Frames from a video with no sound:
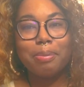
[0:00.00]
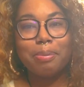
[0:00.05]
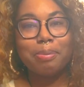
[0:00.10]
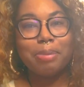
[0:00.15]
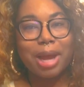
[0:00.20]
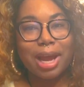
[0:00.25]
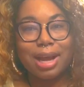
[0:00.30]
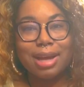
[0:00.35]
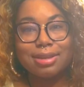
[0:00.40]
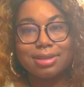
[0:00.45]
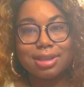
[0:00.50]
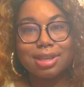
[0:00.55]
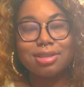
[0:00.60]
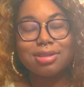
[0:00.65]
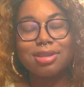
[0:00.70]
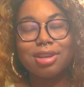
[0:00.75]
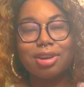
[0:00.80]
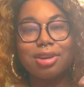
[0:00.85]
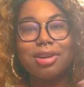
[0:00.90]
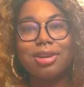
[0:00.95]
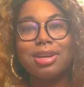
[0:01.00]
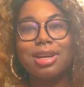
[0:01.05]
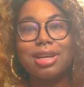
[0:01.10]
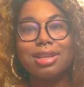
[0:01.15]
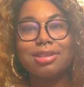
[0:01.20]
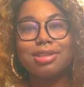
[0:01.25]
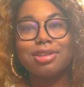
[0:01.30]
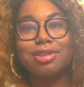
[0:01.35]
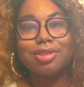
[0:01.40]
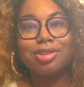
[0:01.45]
bags that's turning
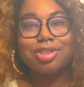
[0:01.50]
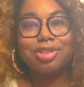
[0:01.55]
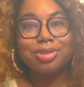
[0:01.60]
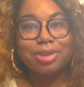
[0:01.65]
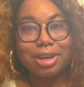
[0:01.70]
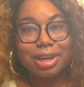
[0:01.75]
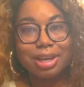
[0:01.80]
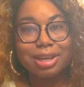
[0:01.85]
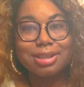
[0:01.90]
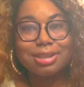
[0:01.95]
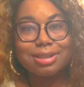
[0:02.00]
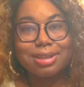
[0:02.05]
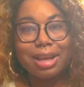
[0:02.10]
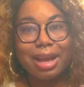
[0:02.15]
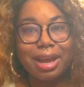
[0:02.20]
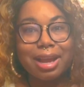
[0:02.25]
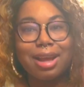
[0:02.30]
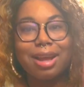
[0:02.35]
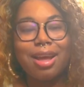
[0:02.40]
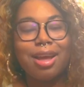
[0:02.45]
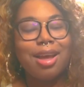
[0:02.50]
into shreds like